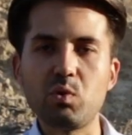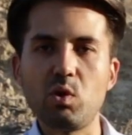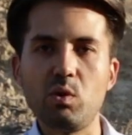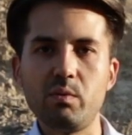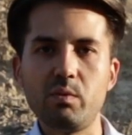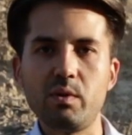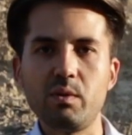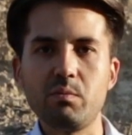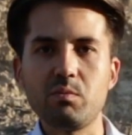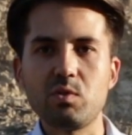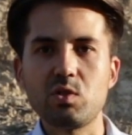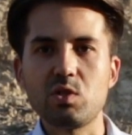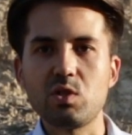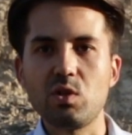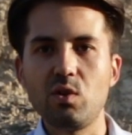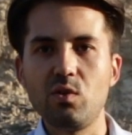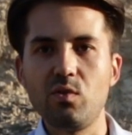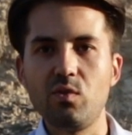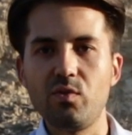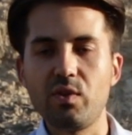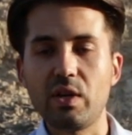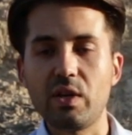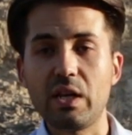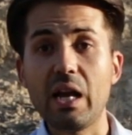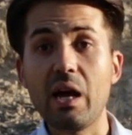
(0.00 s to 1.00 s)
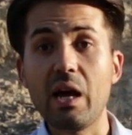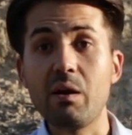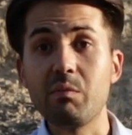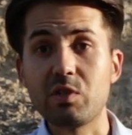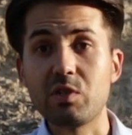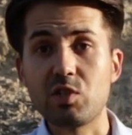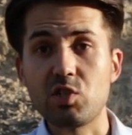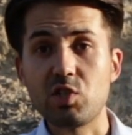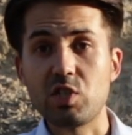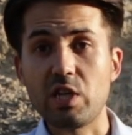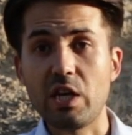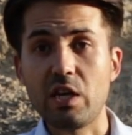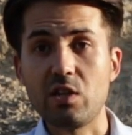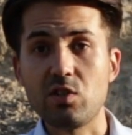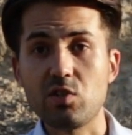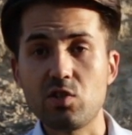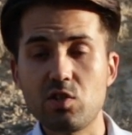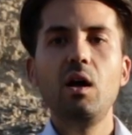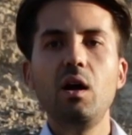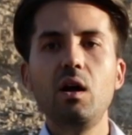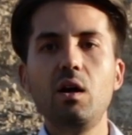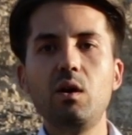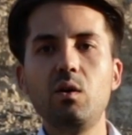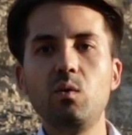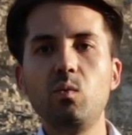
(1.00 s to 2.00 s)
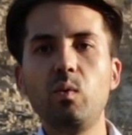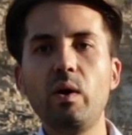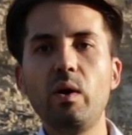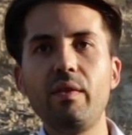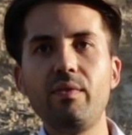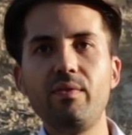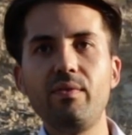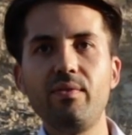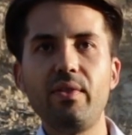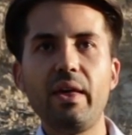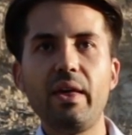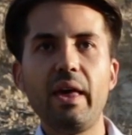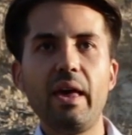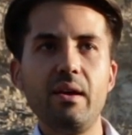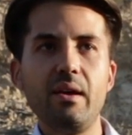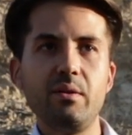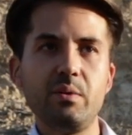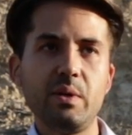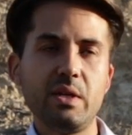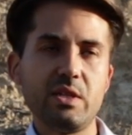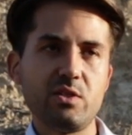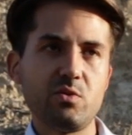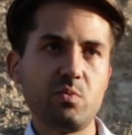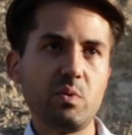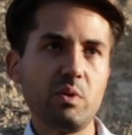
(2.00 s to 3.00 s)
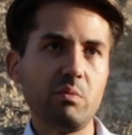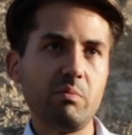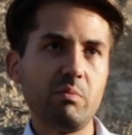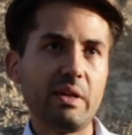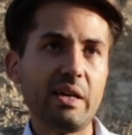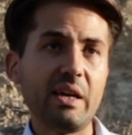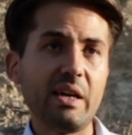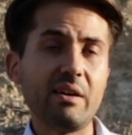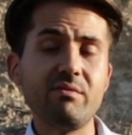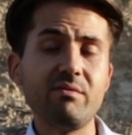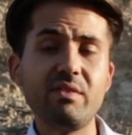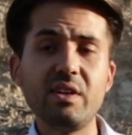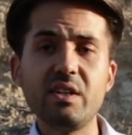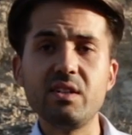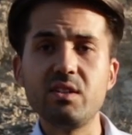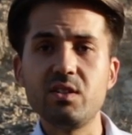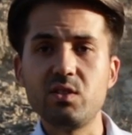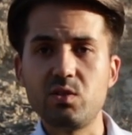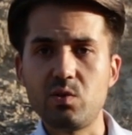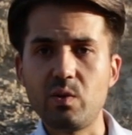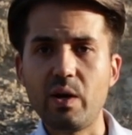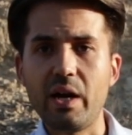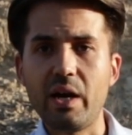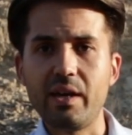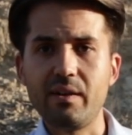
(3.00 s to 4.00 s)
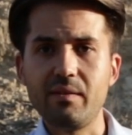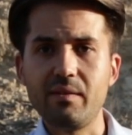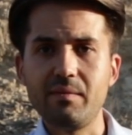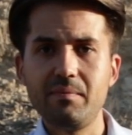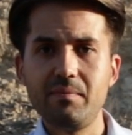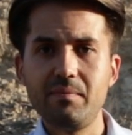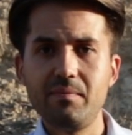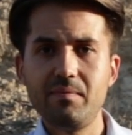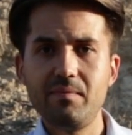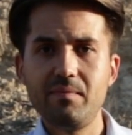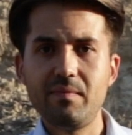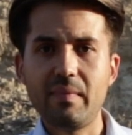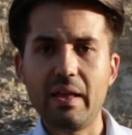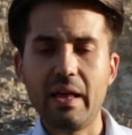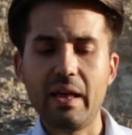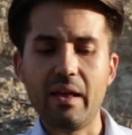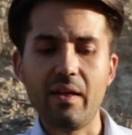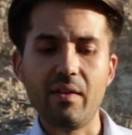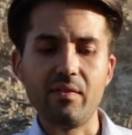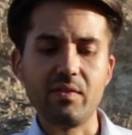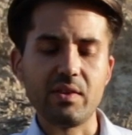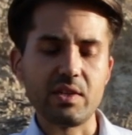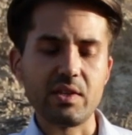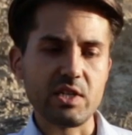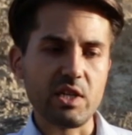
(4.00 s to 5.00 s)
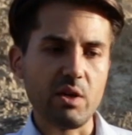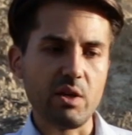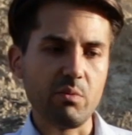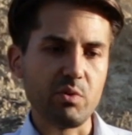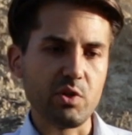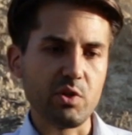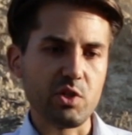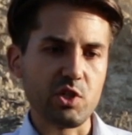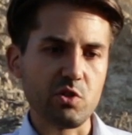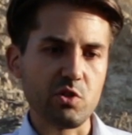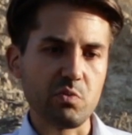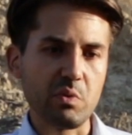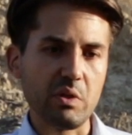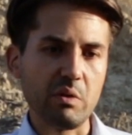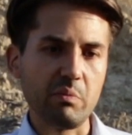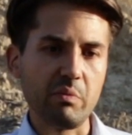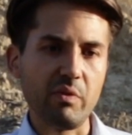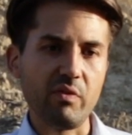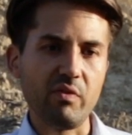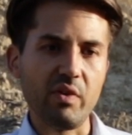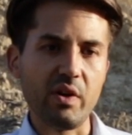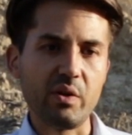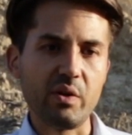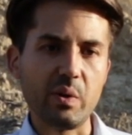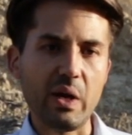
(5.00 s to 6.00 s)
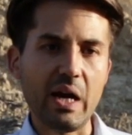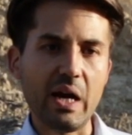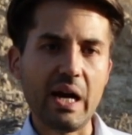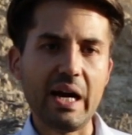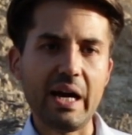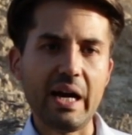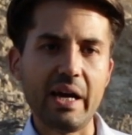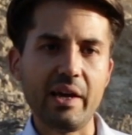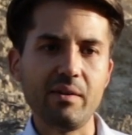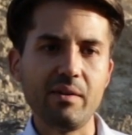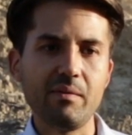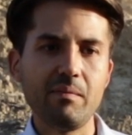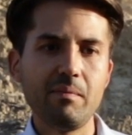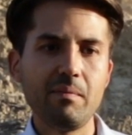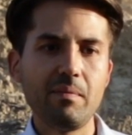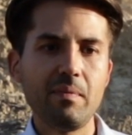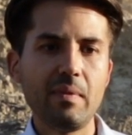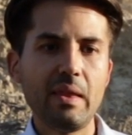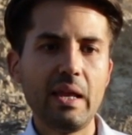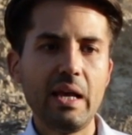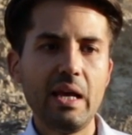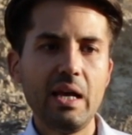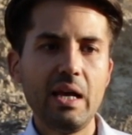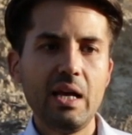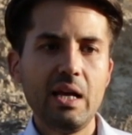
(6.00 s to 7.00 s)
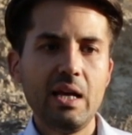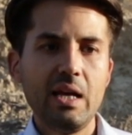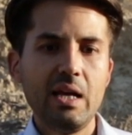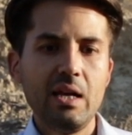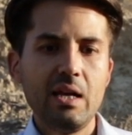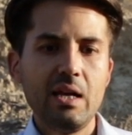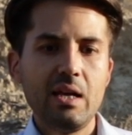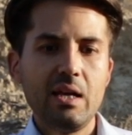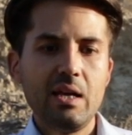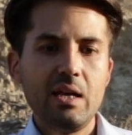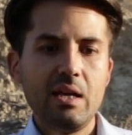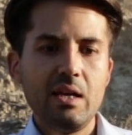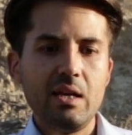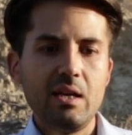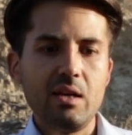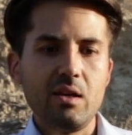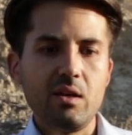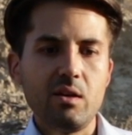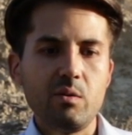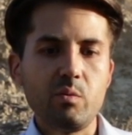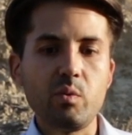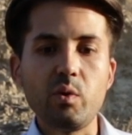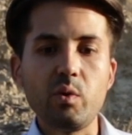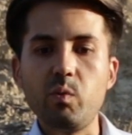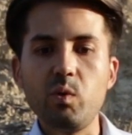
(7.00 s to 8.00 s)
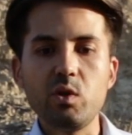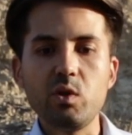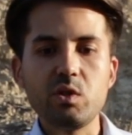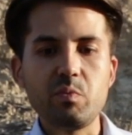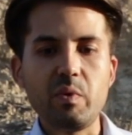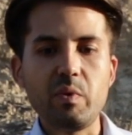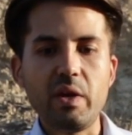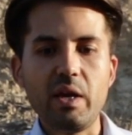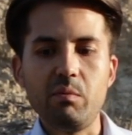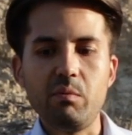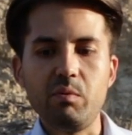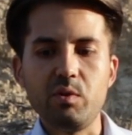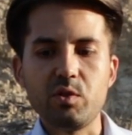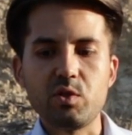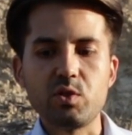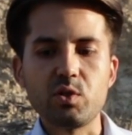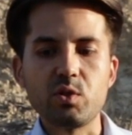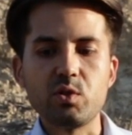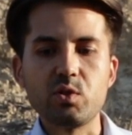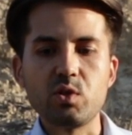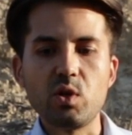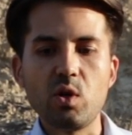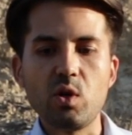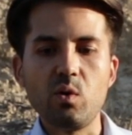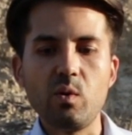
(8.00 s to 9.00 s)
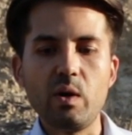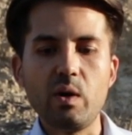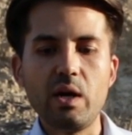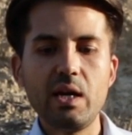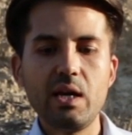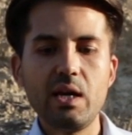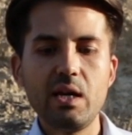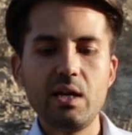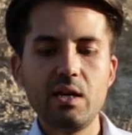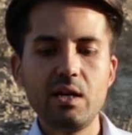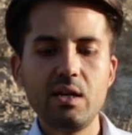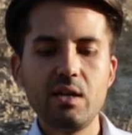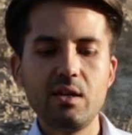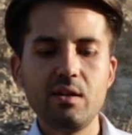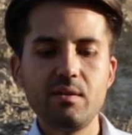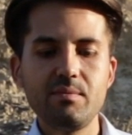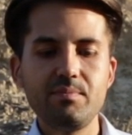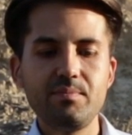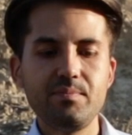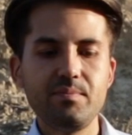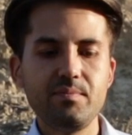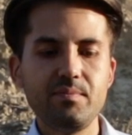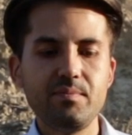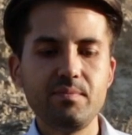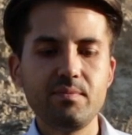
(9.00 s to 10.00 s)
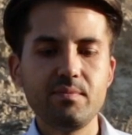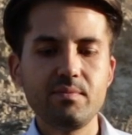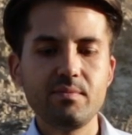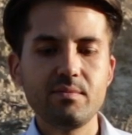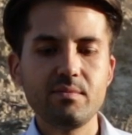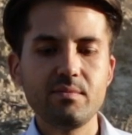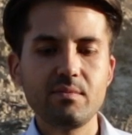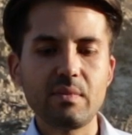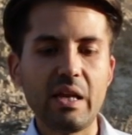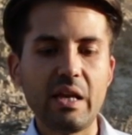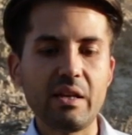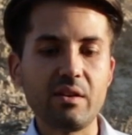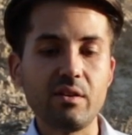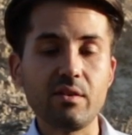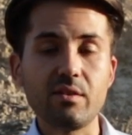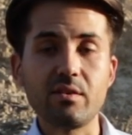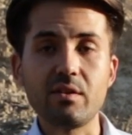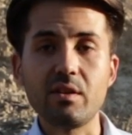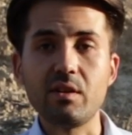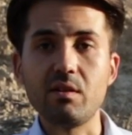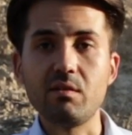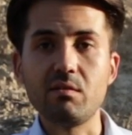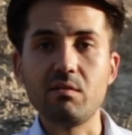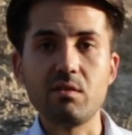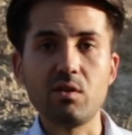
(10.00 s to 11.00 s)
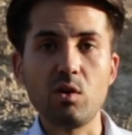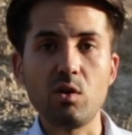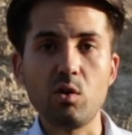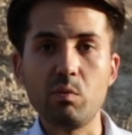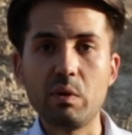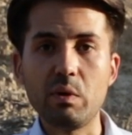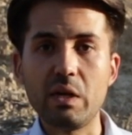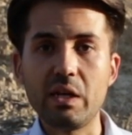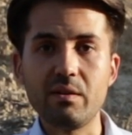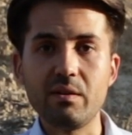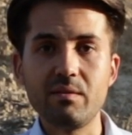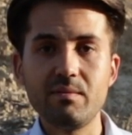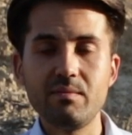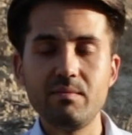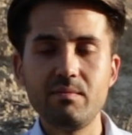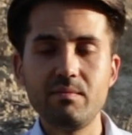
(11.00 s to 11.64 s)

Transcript: problems of the climate change, when the areas will become very dry and the temperatures will be very high, we won't be able to grow anything normally.